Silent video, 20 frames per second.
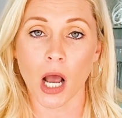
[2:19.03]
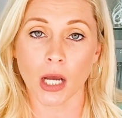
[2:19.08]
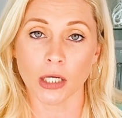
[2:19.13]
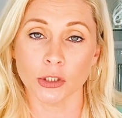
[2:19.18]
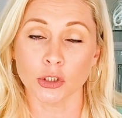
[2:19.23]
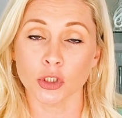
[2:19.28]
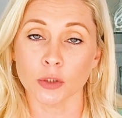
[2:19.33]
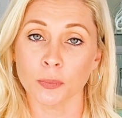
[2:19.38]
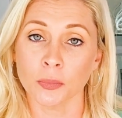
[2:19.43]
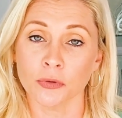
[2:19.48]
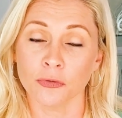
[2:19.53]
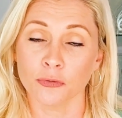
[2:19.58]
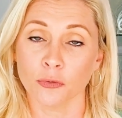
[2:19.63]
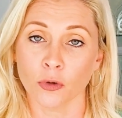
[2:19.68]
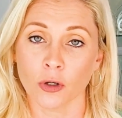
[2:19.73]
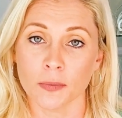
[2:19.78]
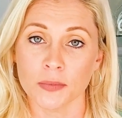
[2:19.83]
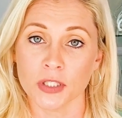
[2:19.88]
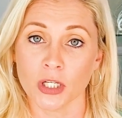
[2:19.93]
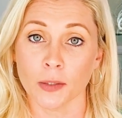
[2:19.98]

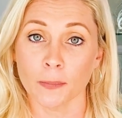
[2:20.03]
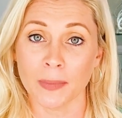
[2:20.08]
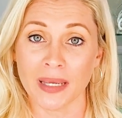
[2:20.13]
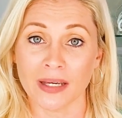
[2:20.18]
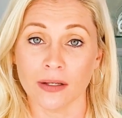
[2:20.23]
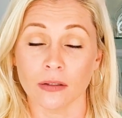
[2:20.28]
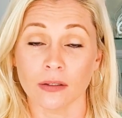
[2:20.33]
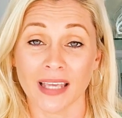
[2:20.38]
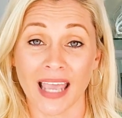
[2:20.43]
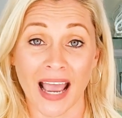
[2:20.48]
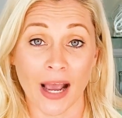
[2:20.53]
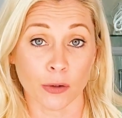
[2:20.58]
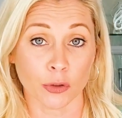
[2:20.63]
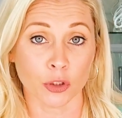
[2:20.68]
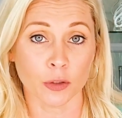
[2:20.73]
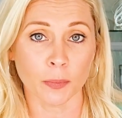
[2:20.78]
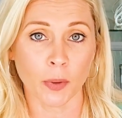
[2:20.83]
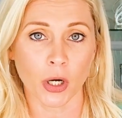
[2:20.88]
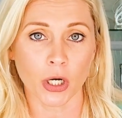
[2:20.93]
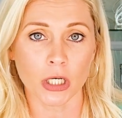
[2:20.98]
underperform their male
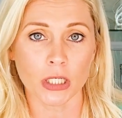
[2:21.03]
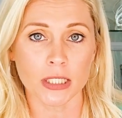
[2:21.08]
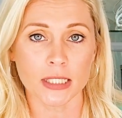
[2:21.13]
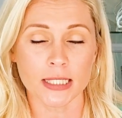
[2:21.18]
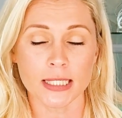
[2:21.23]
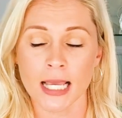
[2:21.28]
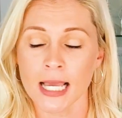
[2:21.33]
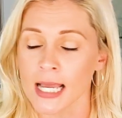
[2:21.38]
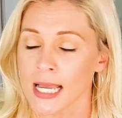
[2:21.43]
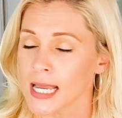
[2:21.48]
counterparts,